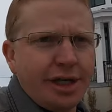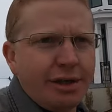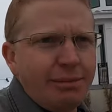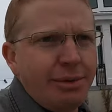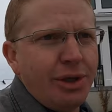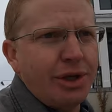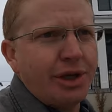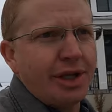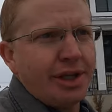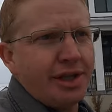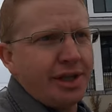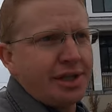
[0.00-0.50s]
come
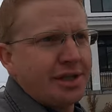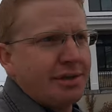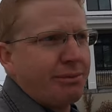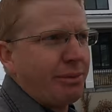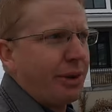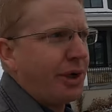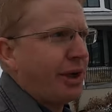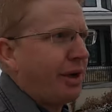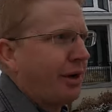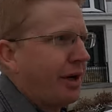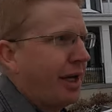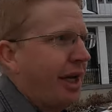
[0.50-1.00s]
look at this and
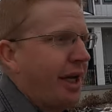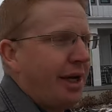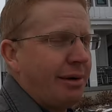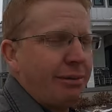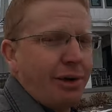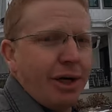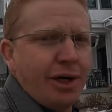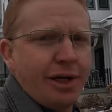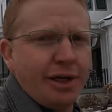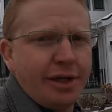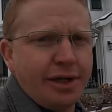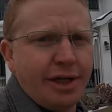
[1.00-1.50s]
bring your
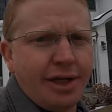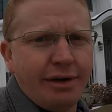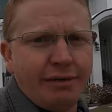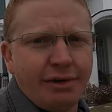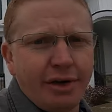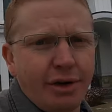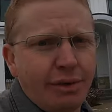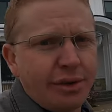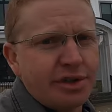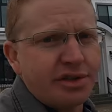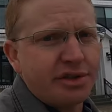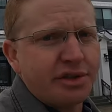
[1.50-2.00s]
camera, you never
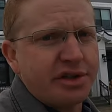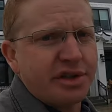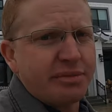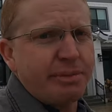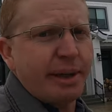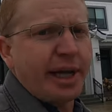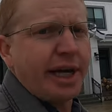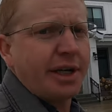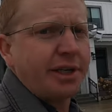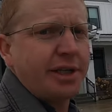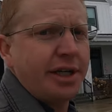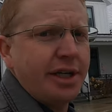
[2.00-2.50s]
know what to
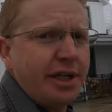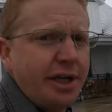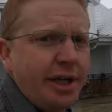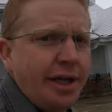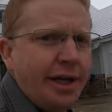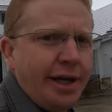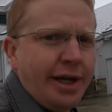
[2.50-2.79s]
expect.